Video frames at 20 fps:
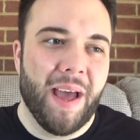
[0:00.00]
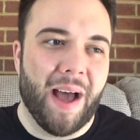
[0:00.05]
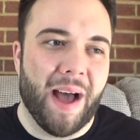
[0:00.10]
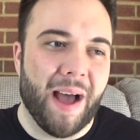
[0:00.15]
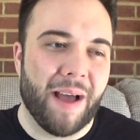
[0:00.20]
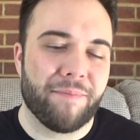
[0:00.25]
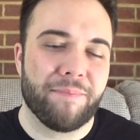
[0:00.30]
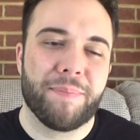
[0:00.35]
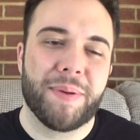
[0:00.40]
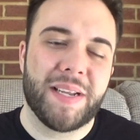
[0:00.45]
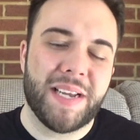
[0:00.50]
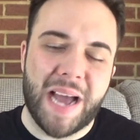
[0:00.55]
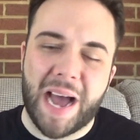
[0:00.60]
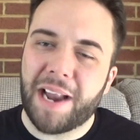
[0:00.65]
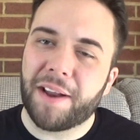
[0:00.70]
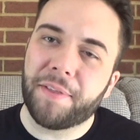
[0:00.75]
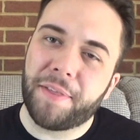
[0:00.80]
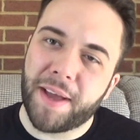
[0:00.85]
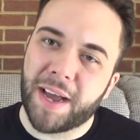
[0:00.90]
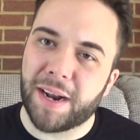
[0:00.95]
I've been
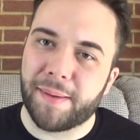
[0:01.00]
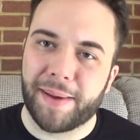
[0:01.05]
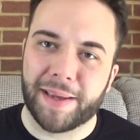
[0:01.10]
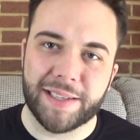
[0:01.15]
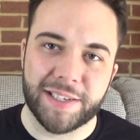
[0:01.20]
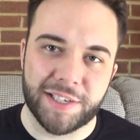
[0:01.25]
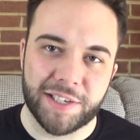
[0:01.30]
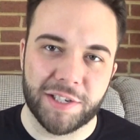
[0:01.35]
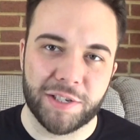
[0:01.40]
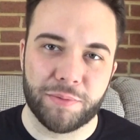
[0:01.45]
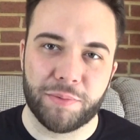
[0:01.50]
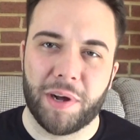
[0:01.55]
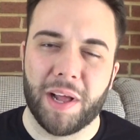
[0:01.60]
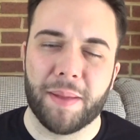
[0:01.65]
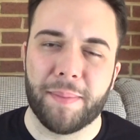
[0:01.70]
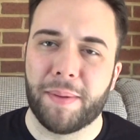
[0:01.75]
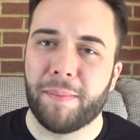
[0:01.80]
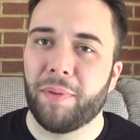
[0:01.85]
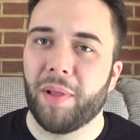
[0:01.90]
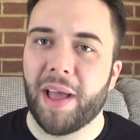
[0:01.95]
kind of thinking about this as well.
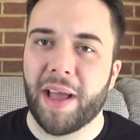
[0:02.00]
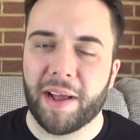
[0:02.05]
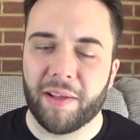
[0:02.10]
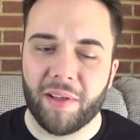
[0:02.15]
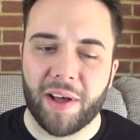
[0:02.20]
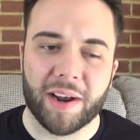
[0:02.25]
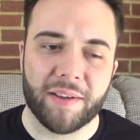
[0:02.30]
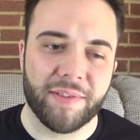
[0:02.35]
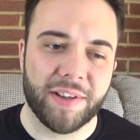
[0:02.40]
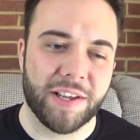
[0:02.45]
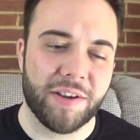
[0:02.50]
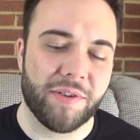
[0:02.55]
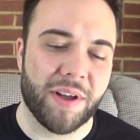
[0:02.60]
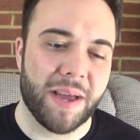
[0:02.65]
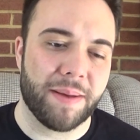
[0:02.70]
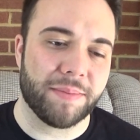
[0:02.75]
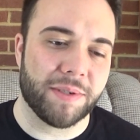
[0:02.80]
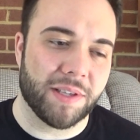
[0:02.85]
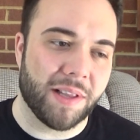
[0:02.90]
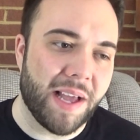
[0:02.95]
I've been playing a lot of video
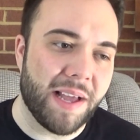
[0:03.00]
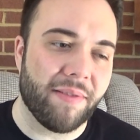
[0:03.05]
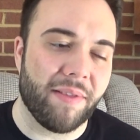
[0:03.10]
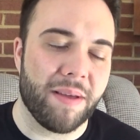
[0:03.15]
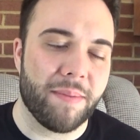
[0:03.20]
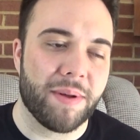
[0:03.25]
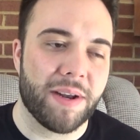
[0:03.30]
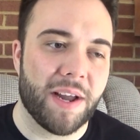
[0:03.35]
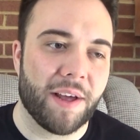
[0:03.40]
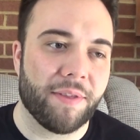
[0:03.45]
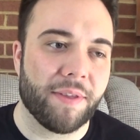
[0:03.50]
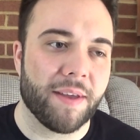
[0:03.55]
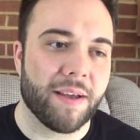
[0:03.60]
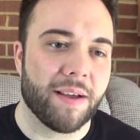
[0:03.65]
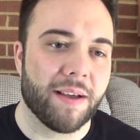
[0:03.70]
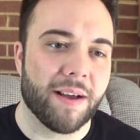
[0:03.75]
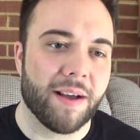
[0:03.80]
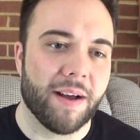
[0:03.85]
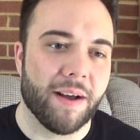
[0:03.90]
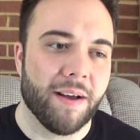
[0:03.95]
games lately, but
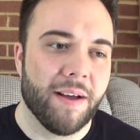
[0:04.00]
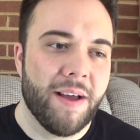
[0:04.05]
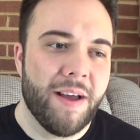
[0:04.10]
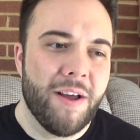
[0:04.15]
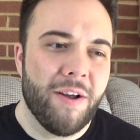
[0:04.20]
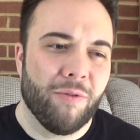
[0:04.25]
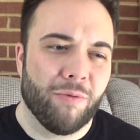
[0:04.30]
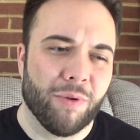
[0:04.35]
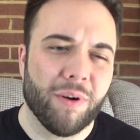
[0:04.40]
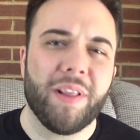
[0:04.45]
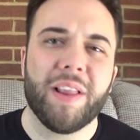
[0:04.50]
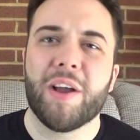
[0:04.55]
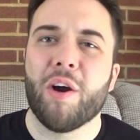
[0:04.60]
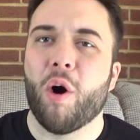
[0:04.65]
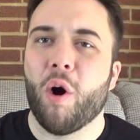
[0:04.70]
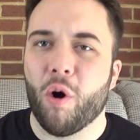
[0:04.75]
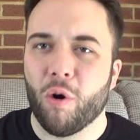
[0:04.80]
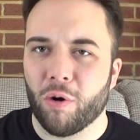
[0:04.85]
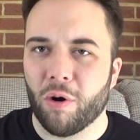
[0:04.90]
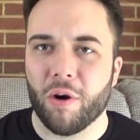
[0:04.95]
nothing really
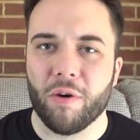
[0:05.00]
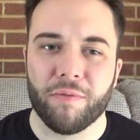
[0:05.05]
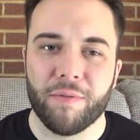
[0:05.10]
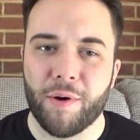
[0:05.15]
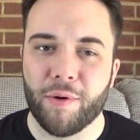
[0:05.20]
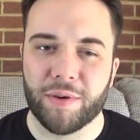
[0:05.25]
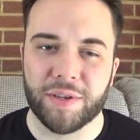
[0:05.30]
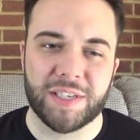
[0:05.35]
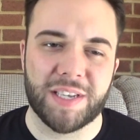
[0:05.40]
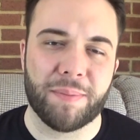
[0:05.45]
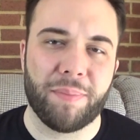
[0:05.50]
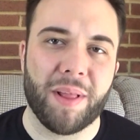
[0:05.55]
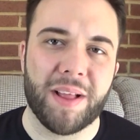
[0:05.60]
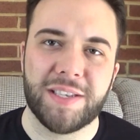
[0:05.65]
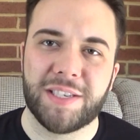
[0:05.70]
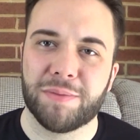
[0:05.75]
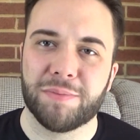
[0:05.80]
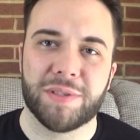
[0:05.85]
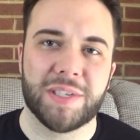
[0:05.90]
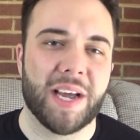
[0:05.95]
horror-focused. I
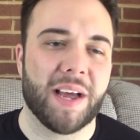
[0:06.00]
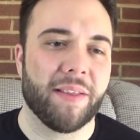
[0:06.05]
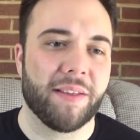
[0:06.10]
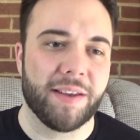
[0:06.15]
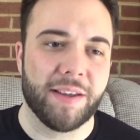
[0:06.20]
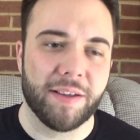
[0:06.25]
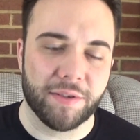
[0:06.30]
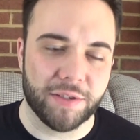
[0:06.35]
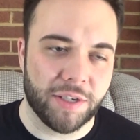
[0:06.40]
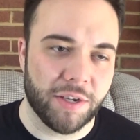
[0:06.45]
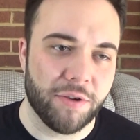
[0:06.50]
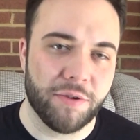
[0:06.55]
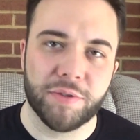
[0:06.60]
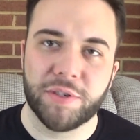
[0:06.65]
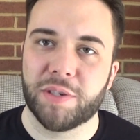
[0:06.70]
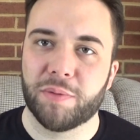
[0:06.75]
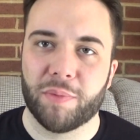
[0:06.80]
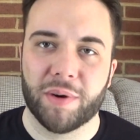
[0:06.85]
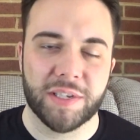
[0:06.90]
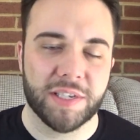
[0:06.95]
played some Silent Hill 2,
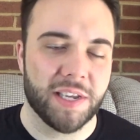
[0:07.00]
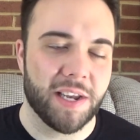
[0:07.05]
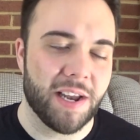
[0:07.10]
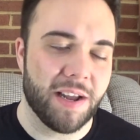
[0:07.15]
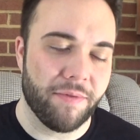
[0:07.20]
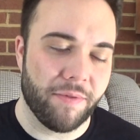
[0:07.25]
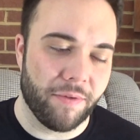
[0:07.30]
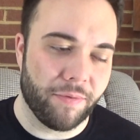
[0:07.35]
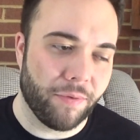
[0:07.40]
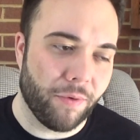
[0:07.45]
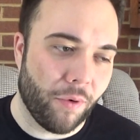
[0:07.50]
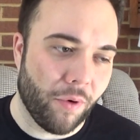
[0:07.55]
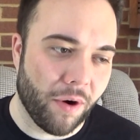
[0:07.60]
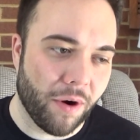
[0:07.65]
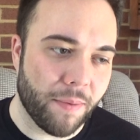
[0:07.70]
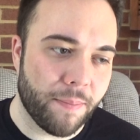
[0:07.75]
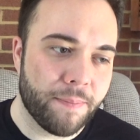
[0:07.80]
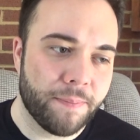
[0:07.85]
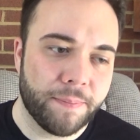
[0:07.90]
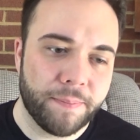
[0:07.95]
some Resident Evil
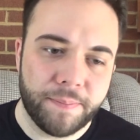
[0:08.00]
4.